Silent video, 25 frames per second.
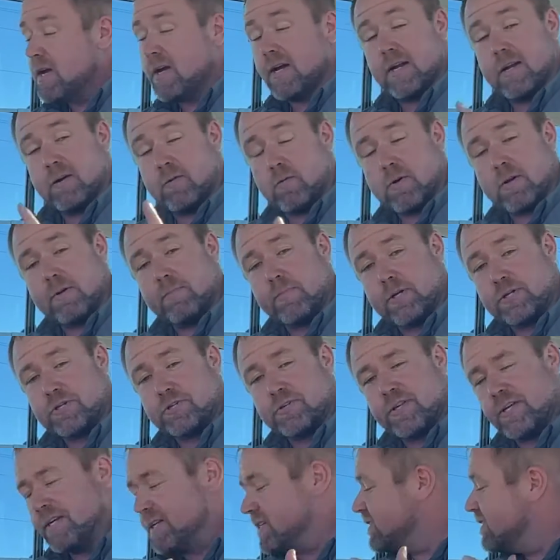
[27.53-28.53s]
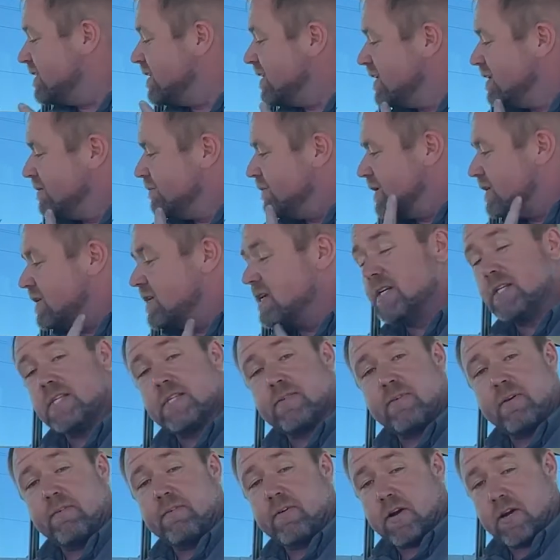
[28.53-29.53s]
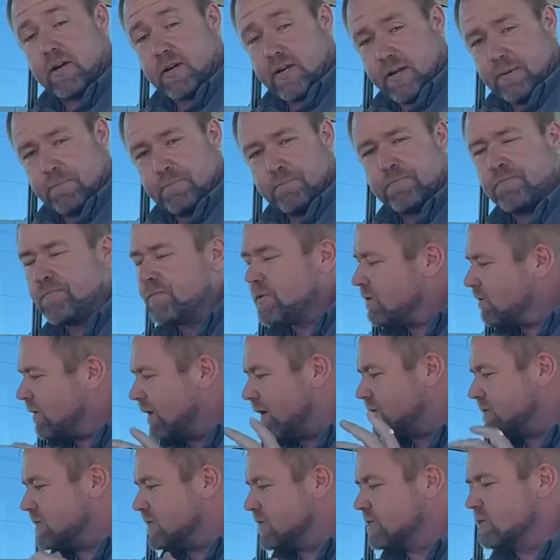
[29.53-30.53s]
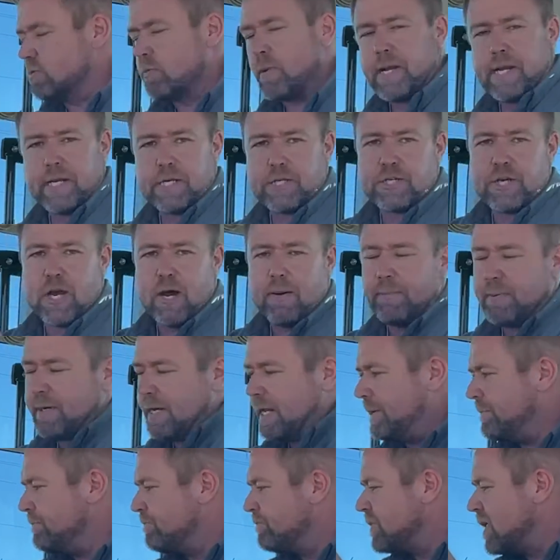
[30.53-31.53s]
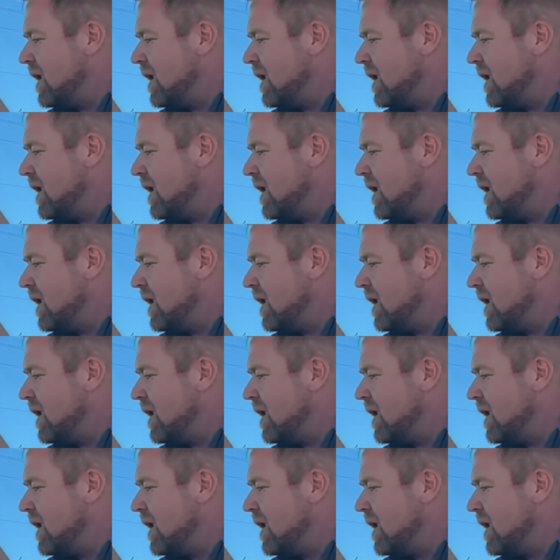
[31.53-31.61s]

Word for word: I don't want to butcher this, but Sveaverken, right? It's a Swedish company.